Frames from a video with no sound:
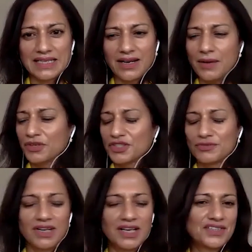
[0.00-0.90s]
And I'm not a
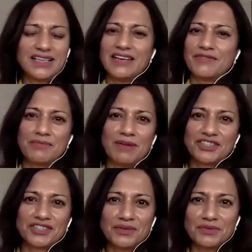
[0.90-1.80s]
writer, and I'd never
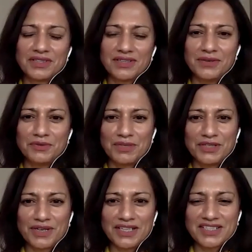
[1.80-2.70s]
imagined I would be a
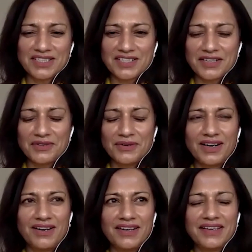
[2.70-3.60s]
writer. So
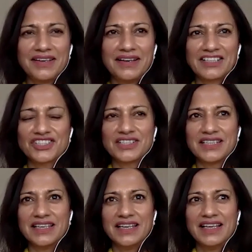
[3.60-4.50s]
I
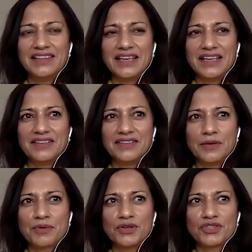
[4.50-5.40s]
actually then
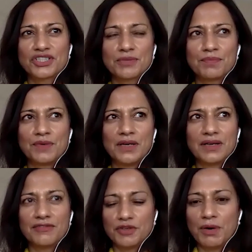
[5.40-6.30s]
approached
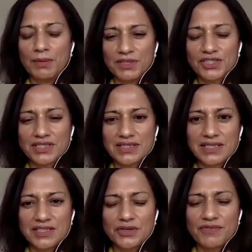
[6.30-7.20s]
a few publishers and
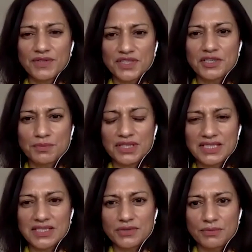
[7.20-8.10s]
said, you know, if I was going to put
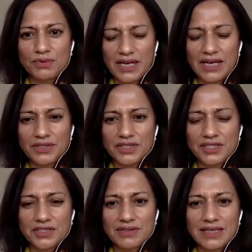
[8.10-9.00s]
this into a book, how could I
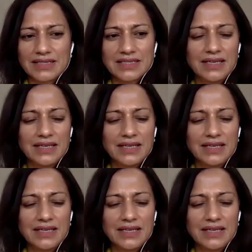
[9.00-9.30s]
do that?